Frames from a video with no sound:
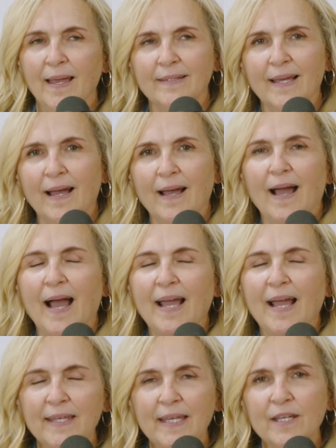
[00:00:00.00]
Yeah.
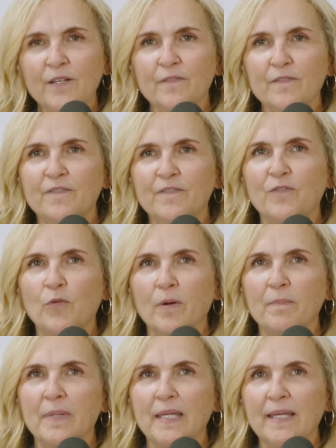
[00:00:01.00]
I think
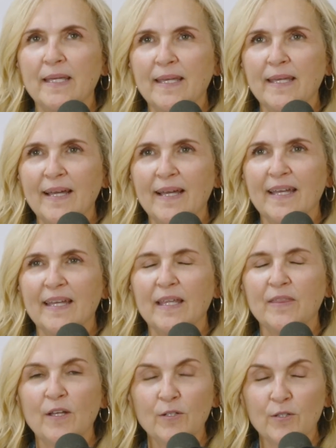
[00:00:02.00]
for me,
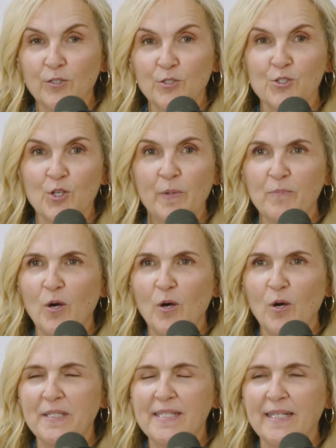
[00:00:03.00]
there's so many
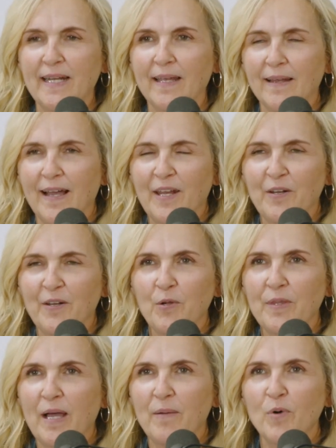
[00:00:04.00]
moments, and I don't
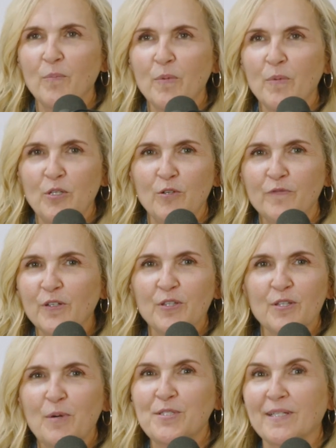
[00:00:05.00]
know, that moment when you
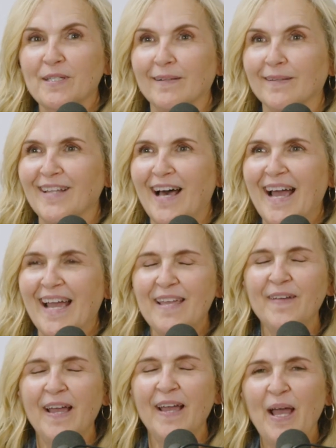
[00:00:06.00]
feel the most
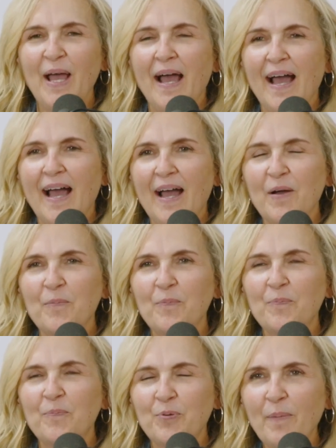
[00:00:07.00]
alive,
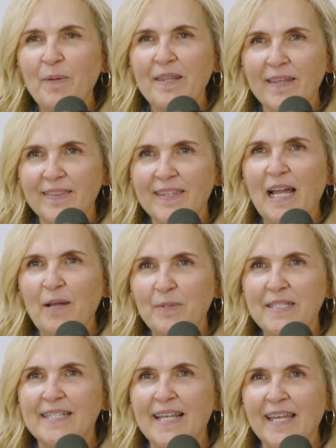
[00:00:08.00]
probably the thing I
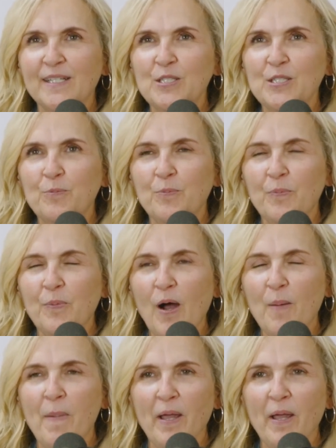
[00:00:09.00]
would say is
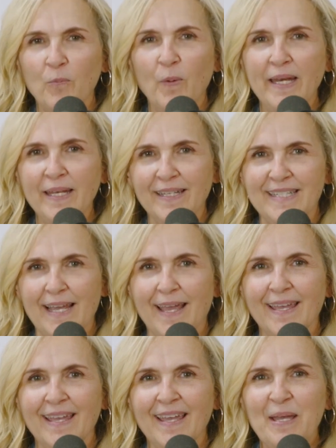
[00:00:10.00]
on my wedding
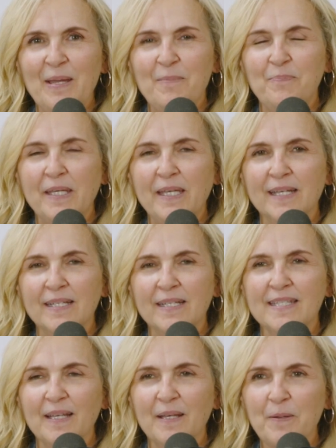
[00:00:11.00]
day,
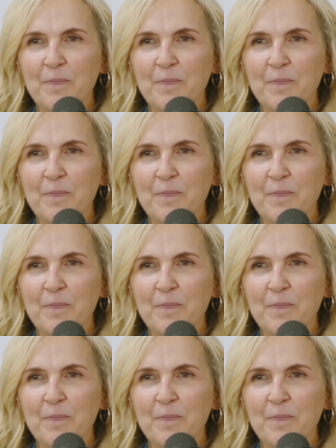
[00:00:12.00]
because